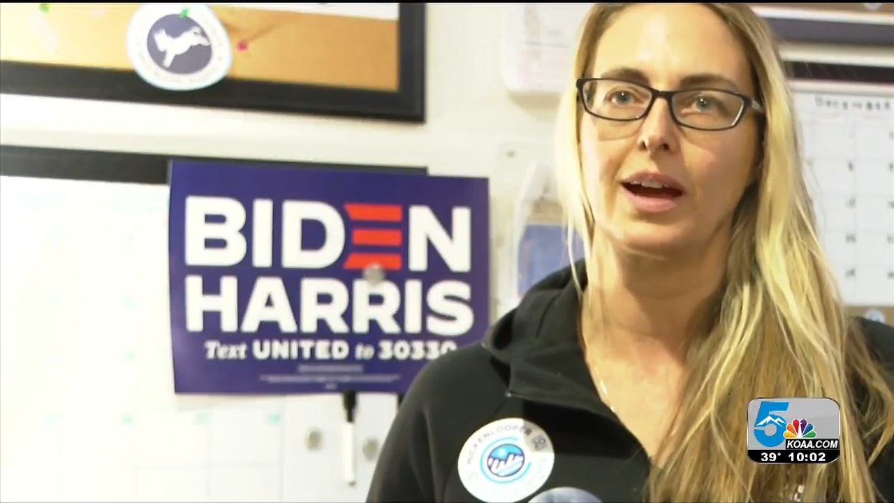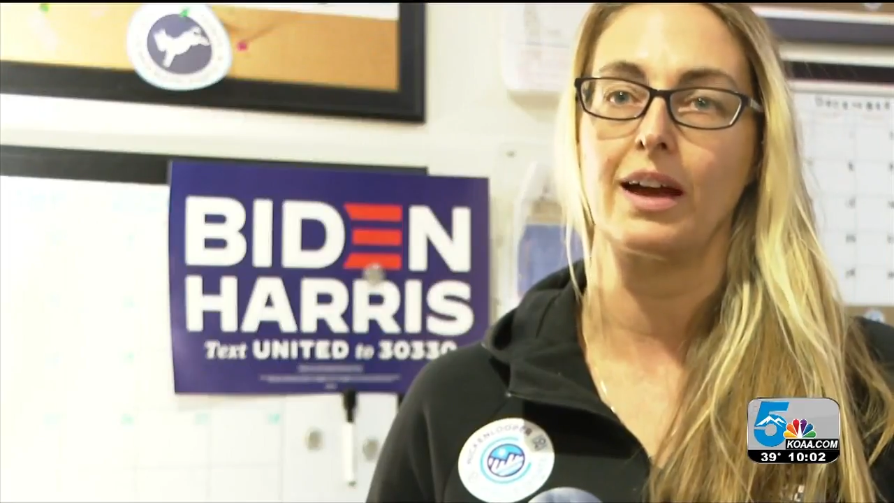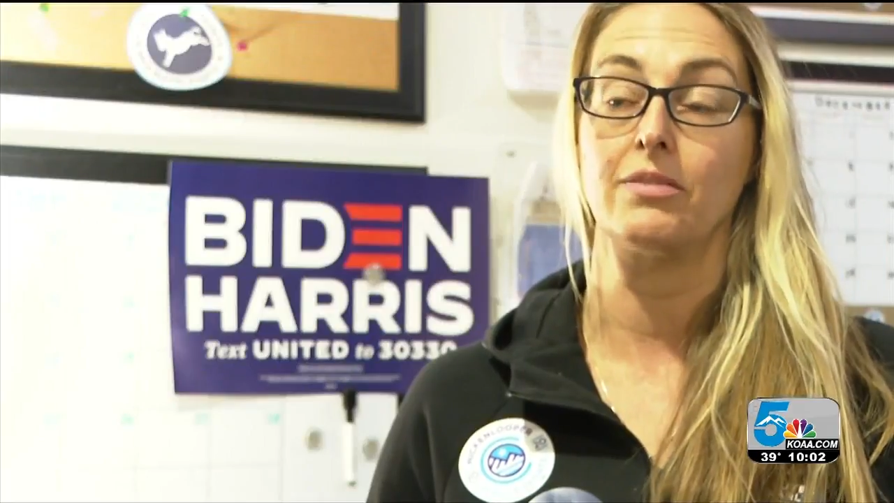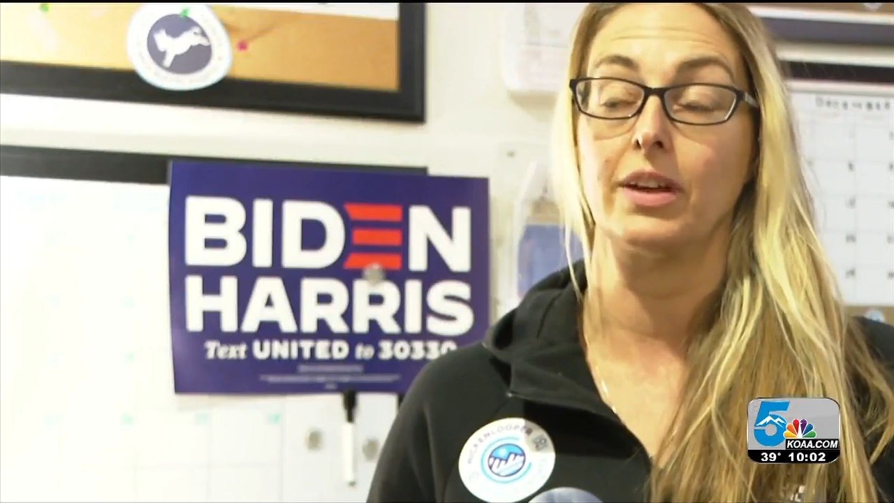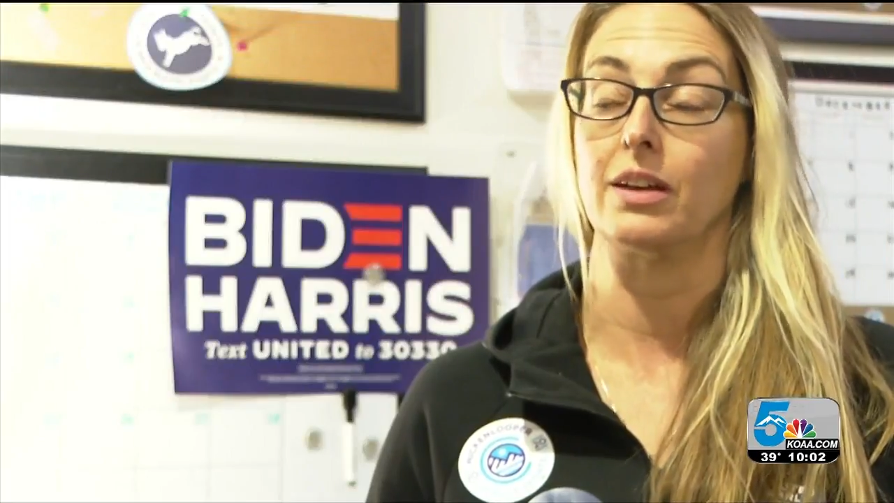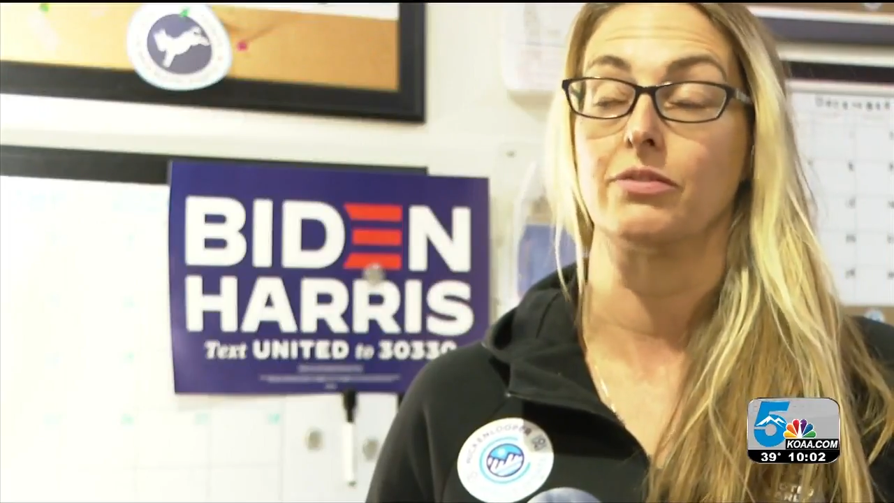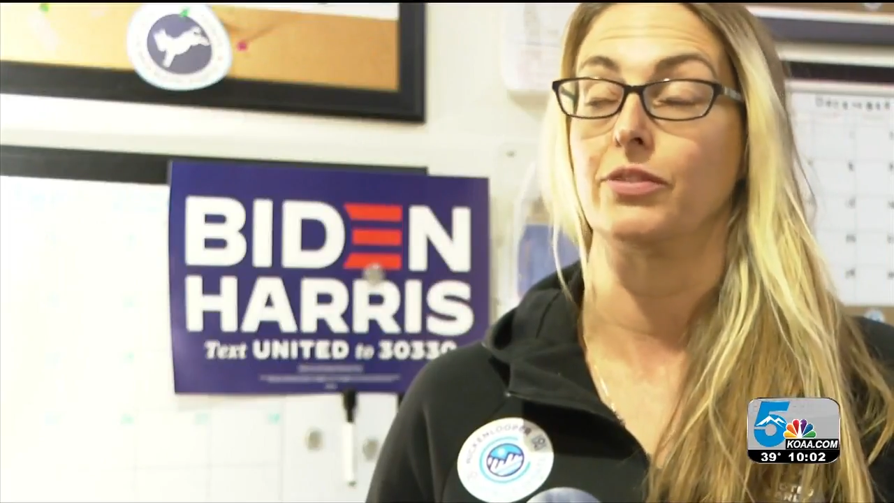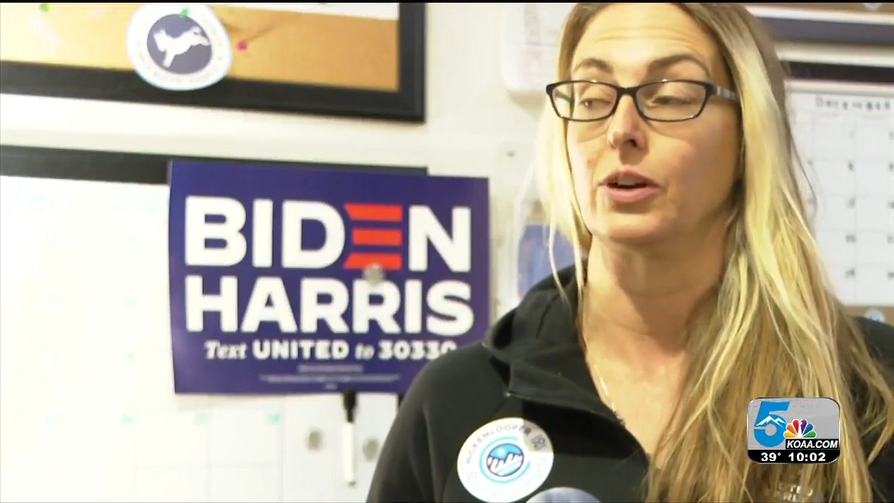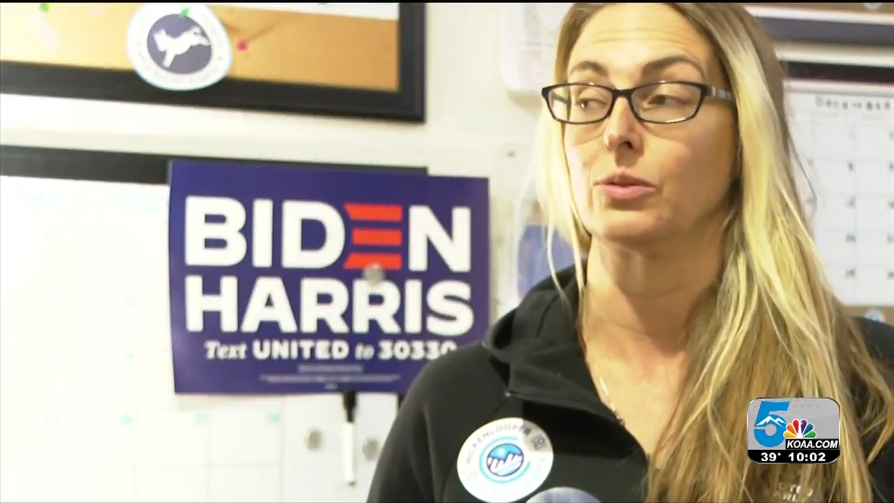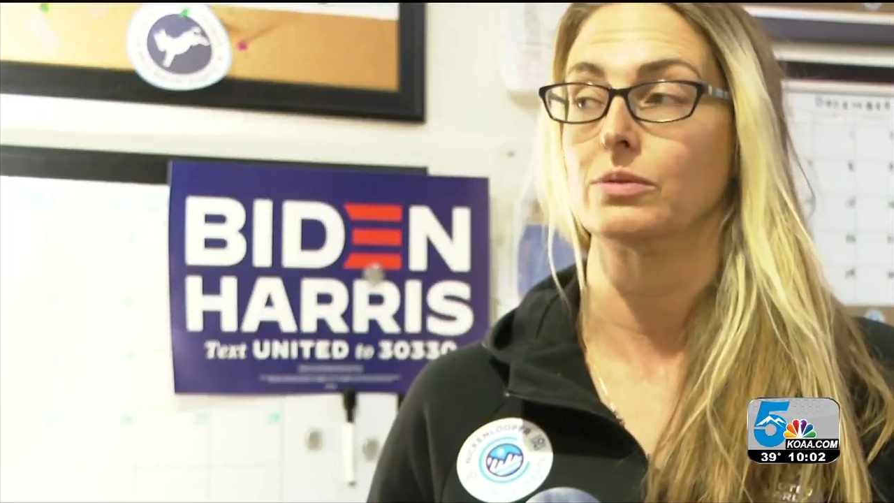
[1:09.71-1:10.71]
have a
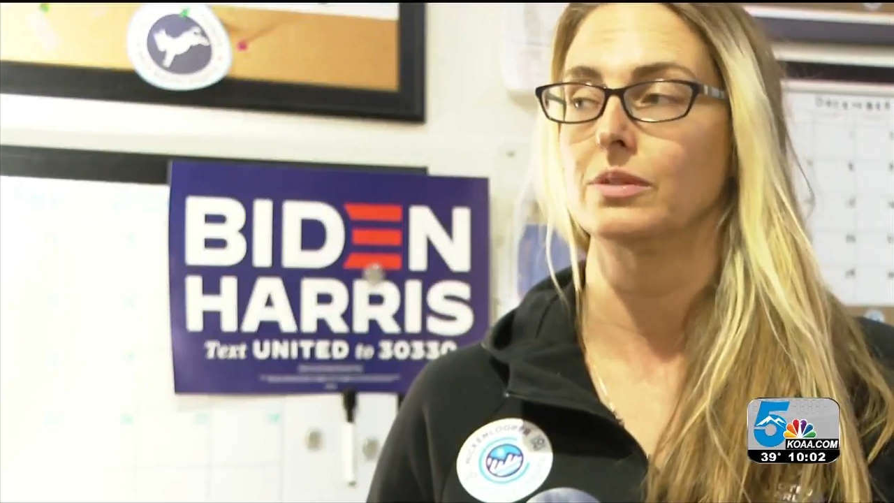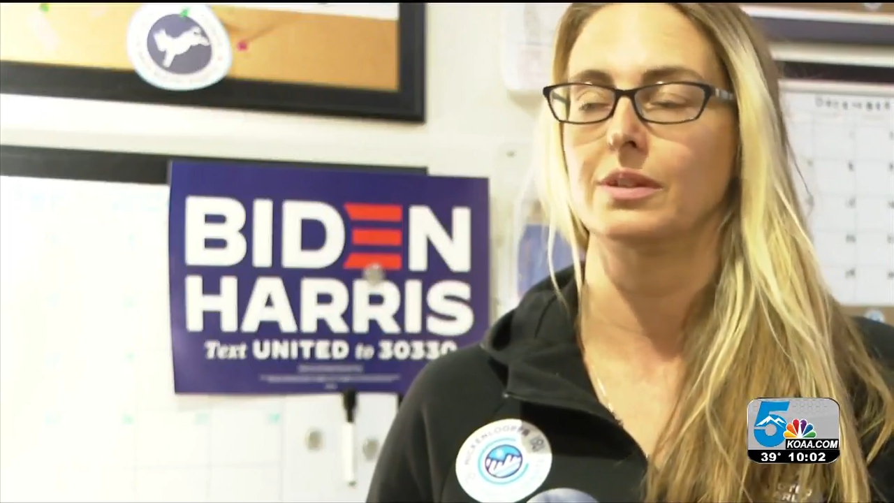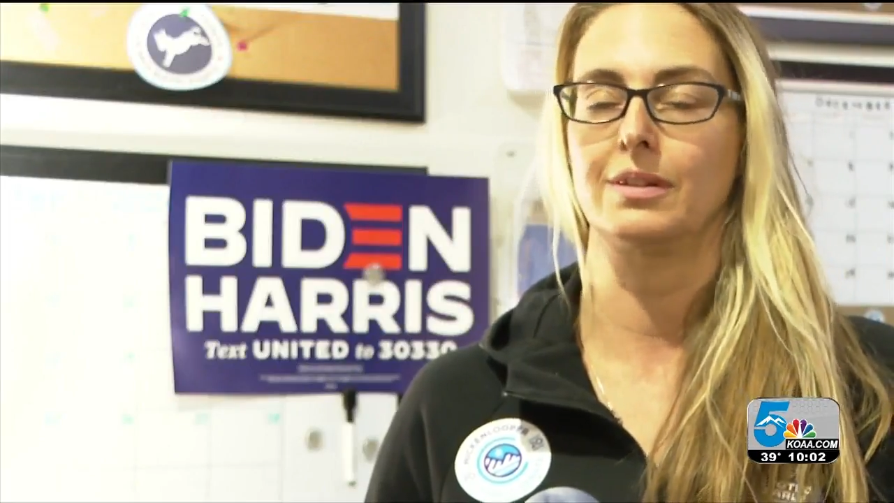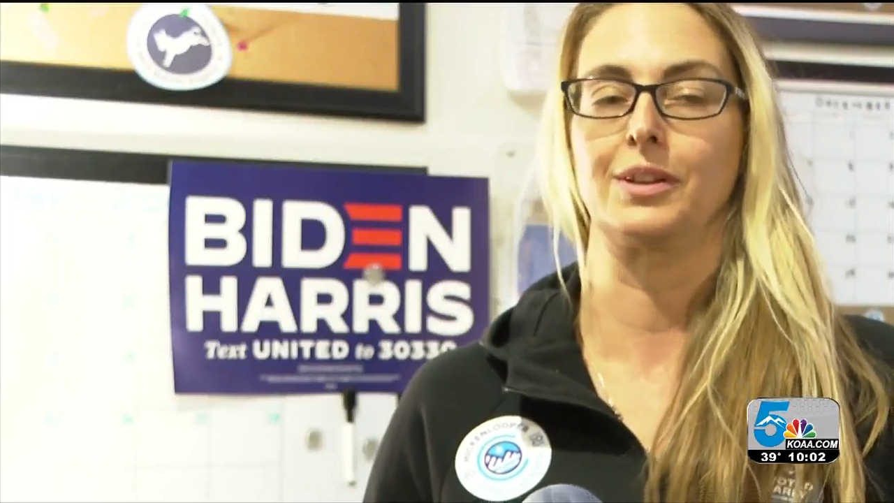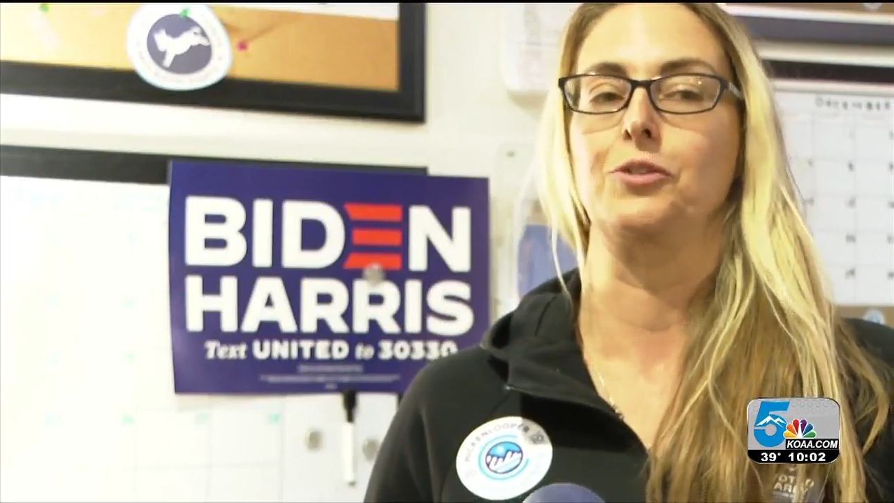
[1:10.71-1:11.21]
phone, yeah.